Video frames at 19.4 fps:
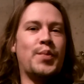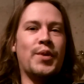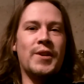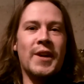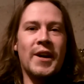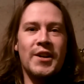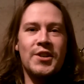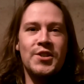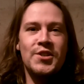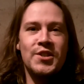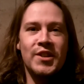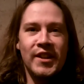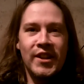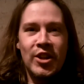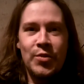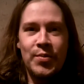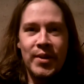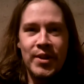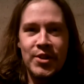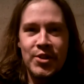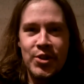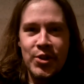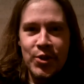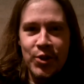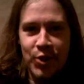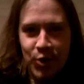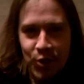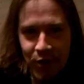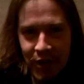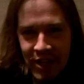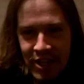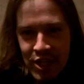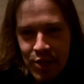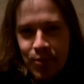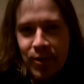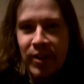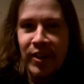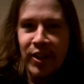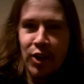production's a little bit too
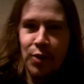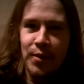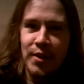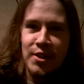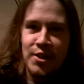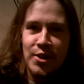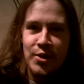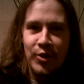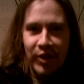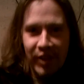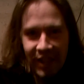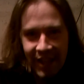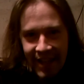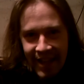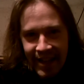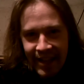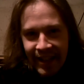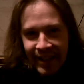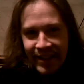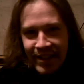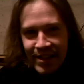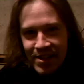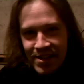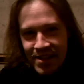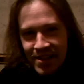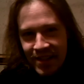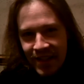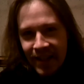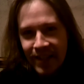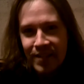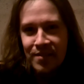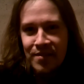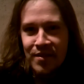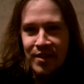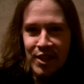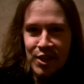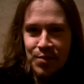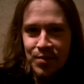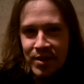crisp and a little bit too clean on
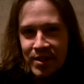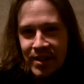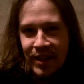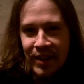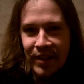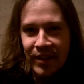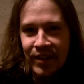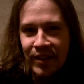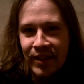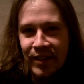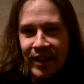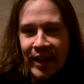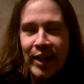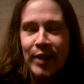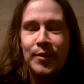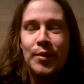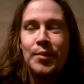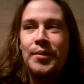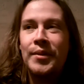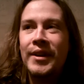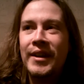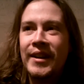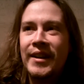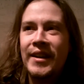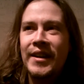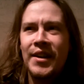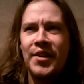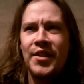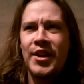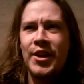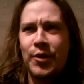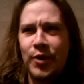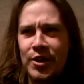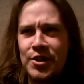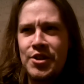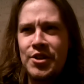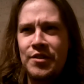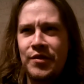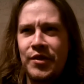this particular album. The
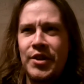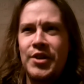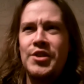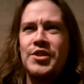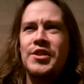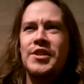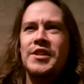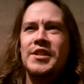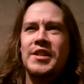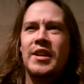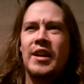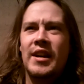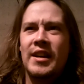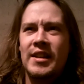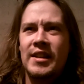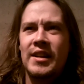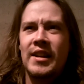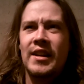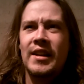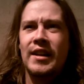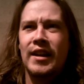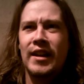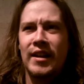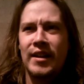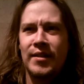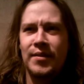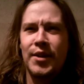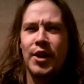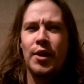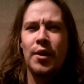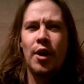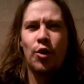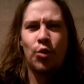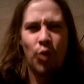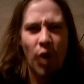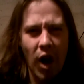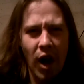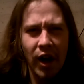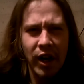original version has got a
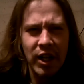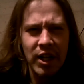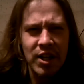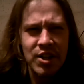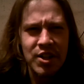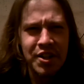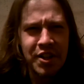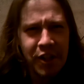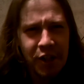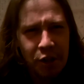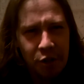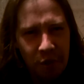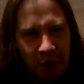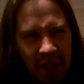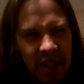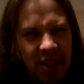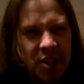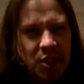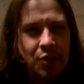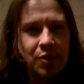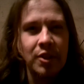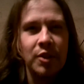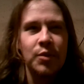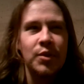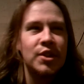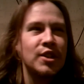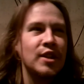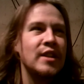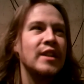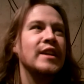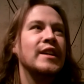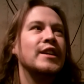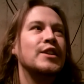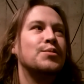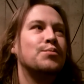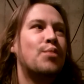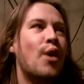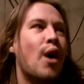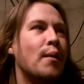rawness and a grit to it, which I think
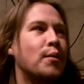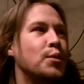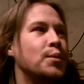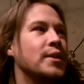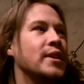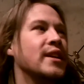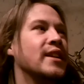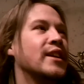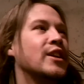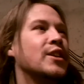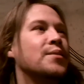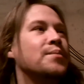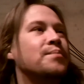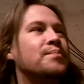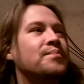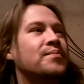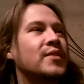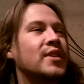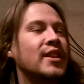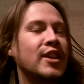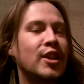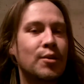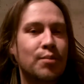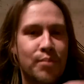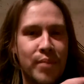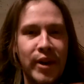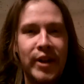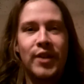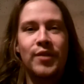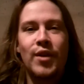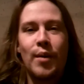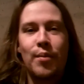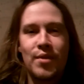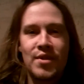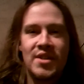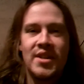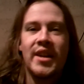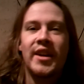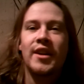is probably a little better
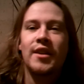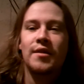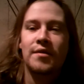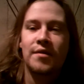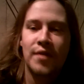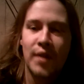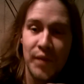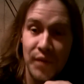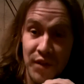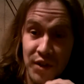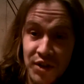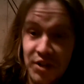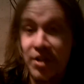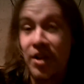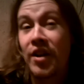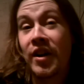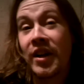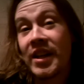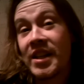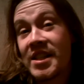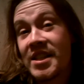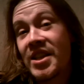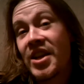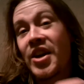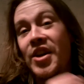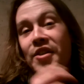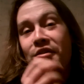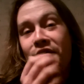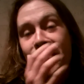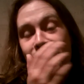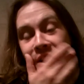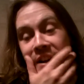representative of the song itself.